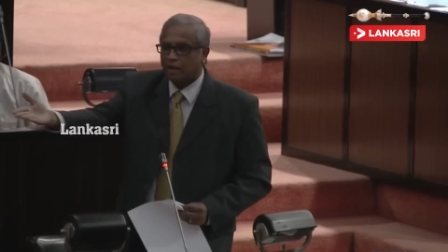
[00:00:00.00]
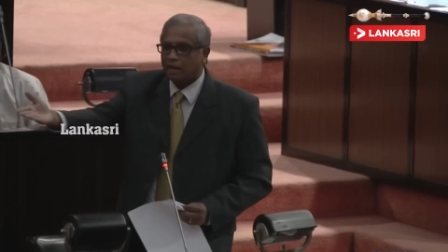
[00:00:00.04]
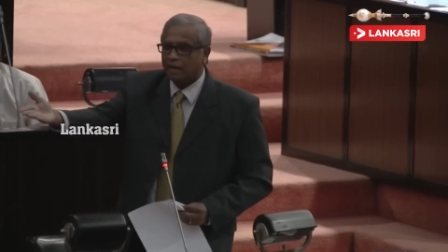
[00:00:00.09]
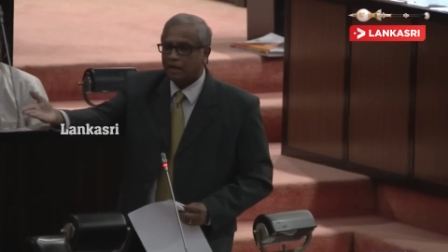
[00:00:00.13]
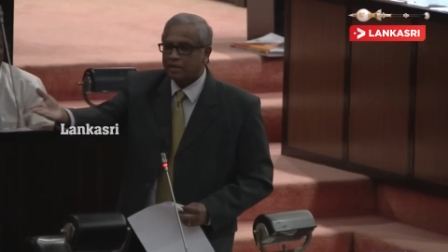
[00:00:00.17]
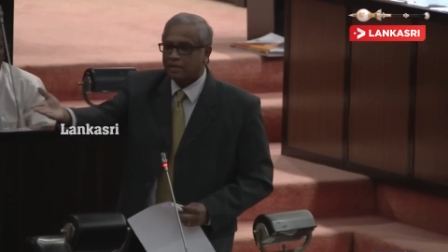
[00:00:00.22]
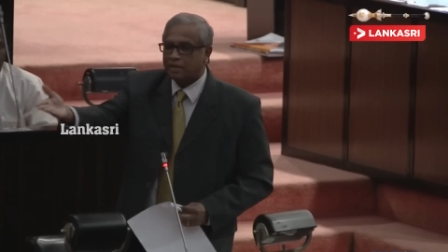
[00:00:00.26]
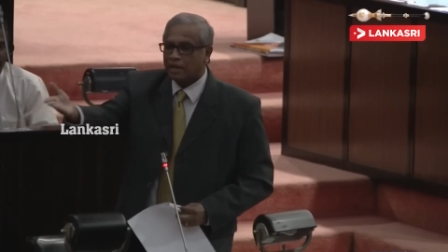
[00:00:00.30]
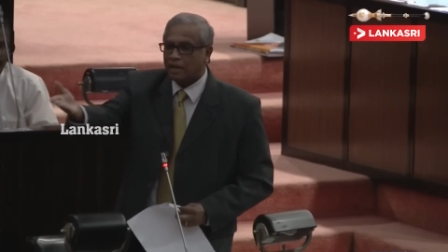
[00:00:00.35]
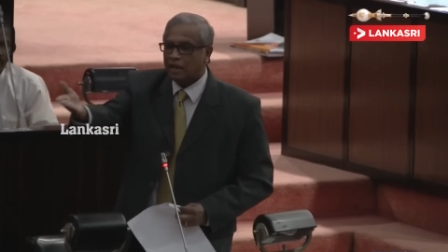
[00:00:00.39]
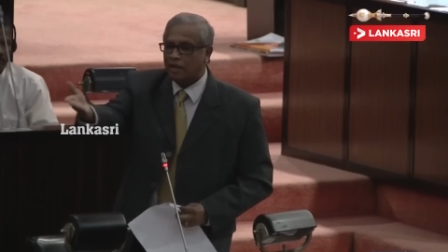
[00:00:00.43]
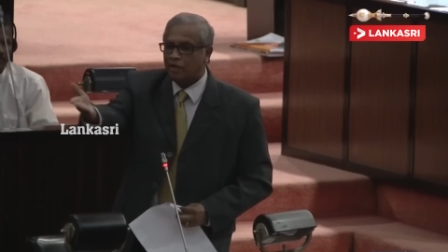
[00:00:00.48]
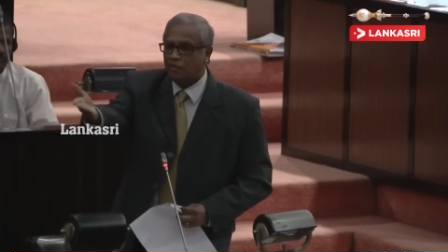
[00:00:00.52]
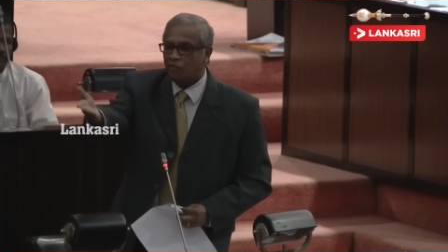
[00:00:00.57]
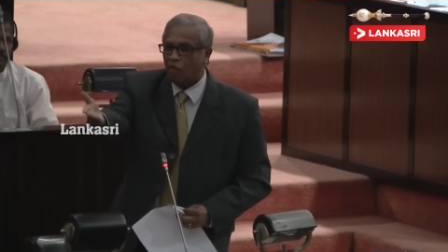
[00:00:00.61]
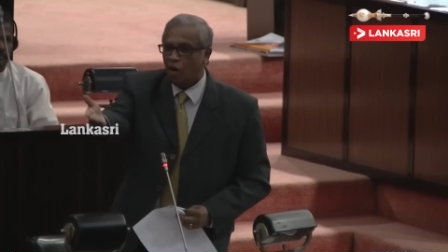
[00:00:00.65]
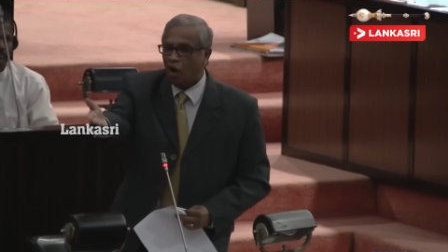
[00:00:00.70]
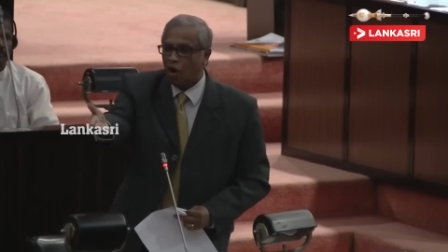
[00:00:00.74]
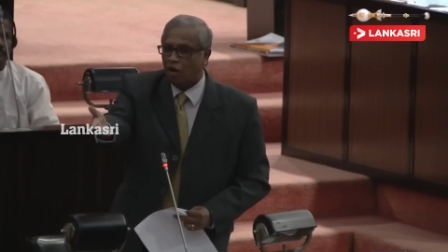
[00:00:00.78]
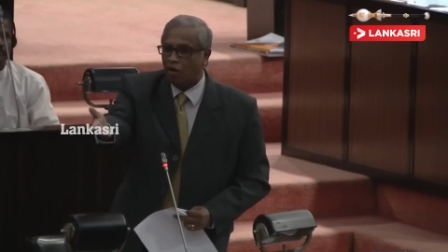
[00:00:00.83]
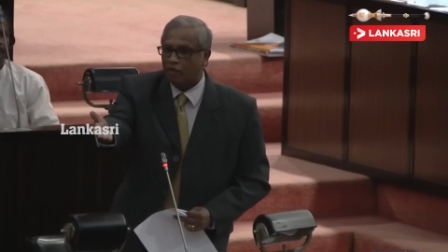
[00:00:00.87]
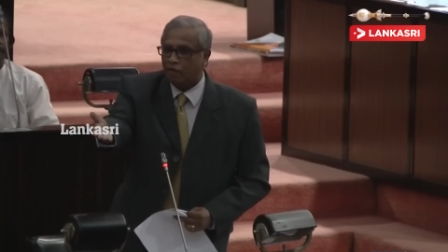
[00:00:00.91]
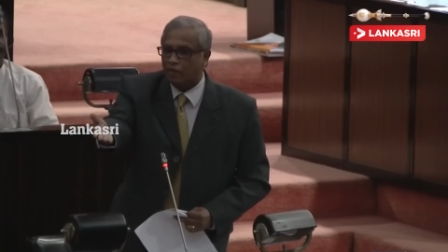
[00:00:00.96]
Is still
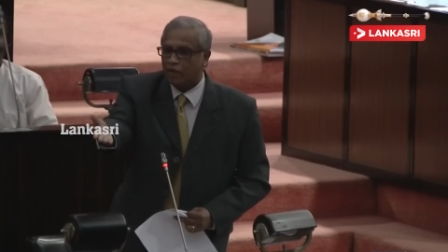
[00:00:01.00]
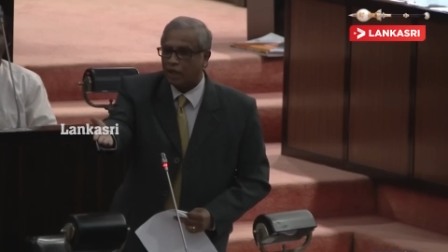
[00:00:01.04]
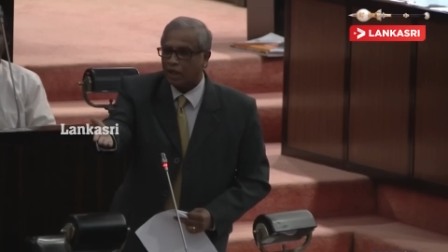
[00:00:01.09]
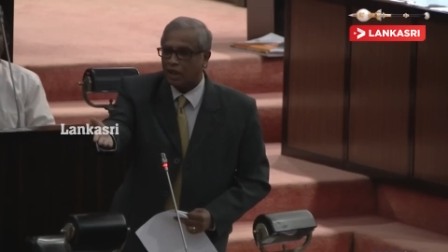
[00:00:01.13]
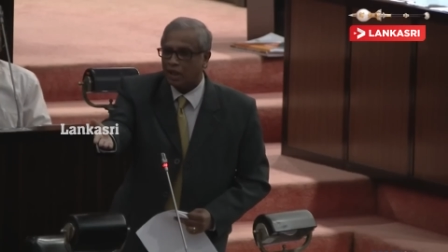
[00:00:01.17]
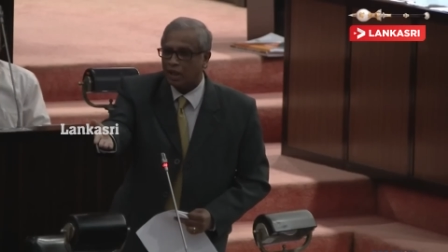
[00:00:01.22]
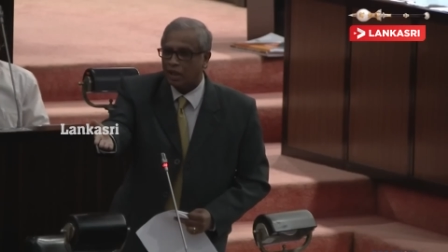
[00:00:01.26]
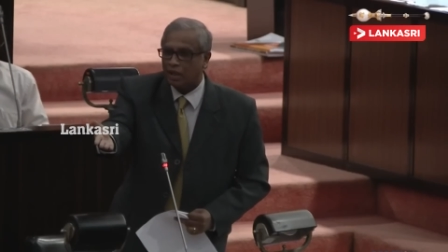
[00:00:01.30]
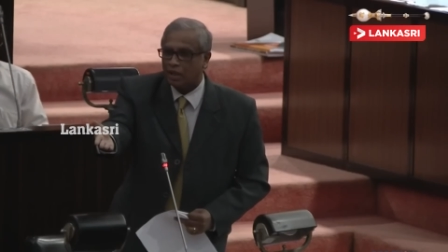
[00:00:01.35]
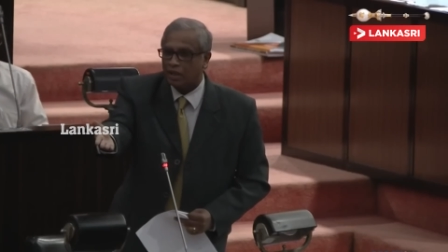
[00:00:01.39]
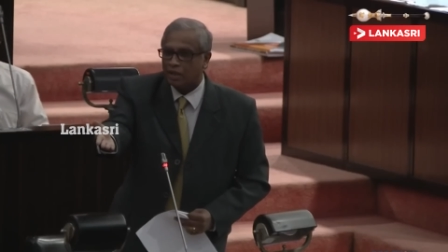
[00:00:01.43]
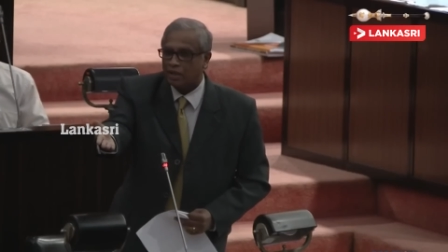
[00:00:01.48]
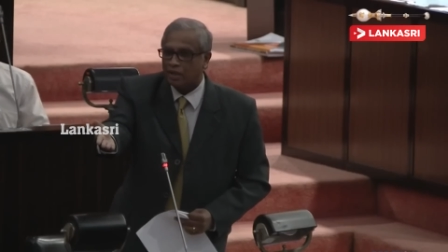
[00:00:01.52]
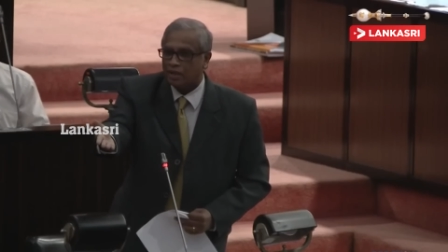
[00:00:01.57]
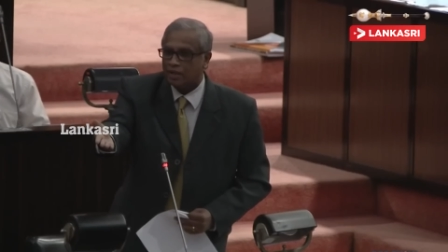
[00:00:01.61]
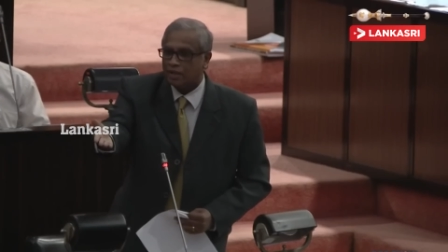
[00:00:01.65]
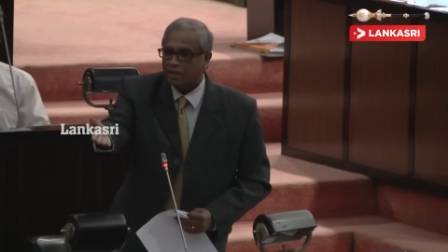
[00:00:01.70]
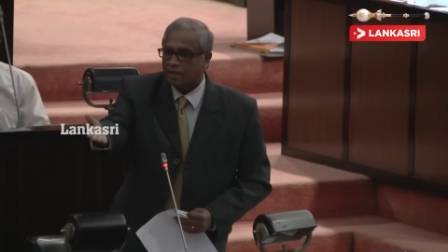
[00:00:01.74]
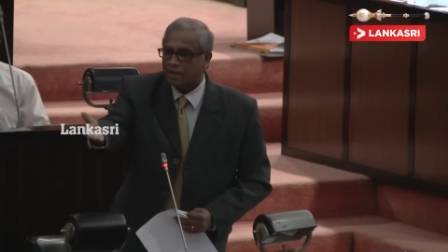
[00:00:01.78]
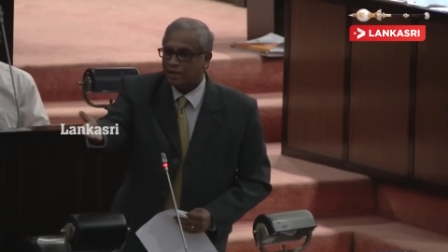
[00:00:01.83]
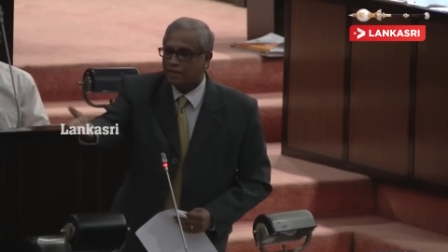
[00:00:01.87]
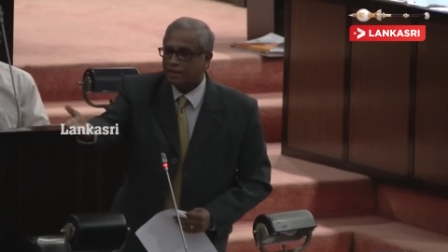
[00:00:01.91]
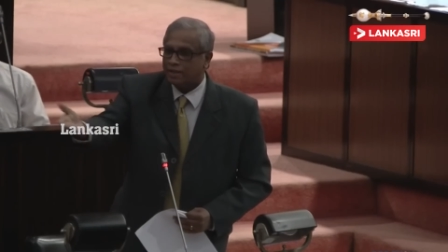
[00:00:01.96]
involved.
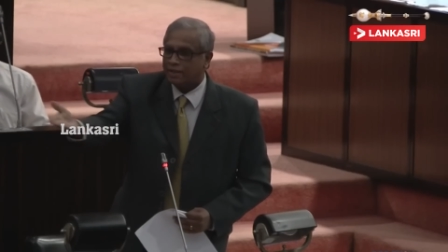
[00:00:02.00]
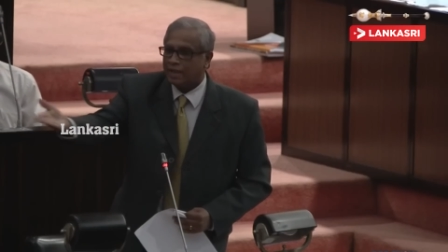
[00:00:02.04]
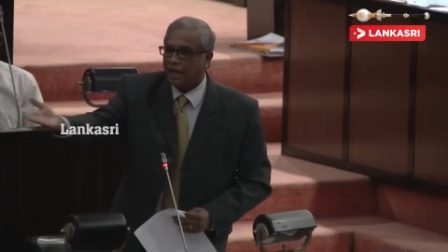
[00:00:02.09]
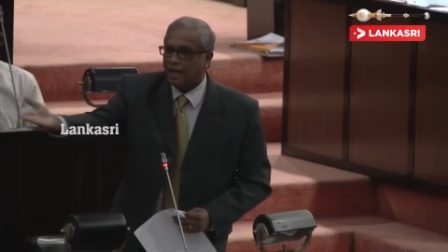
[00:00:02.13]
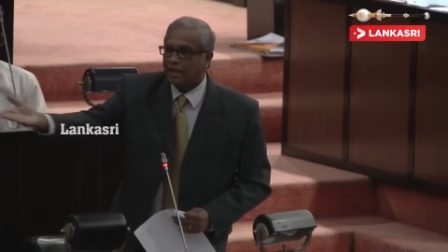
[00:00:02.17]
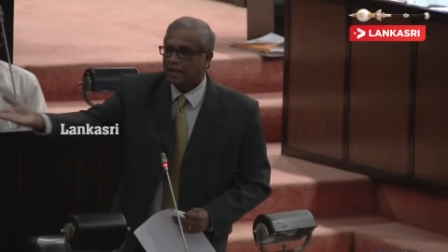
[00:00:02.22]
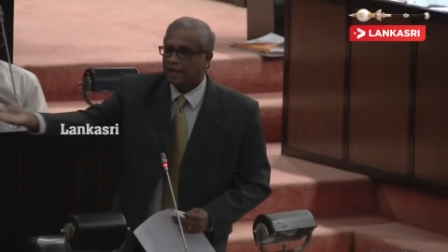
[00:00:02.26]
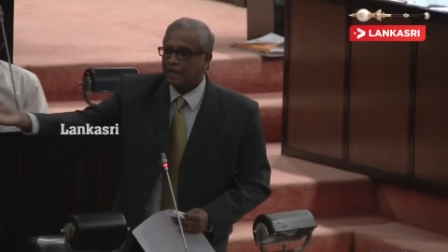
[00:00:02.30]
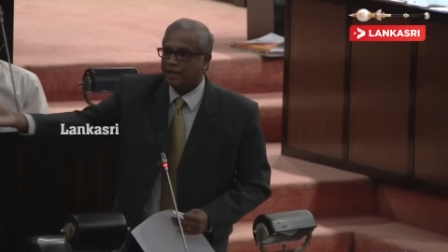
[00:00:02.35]
State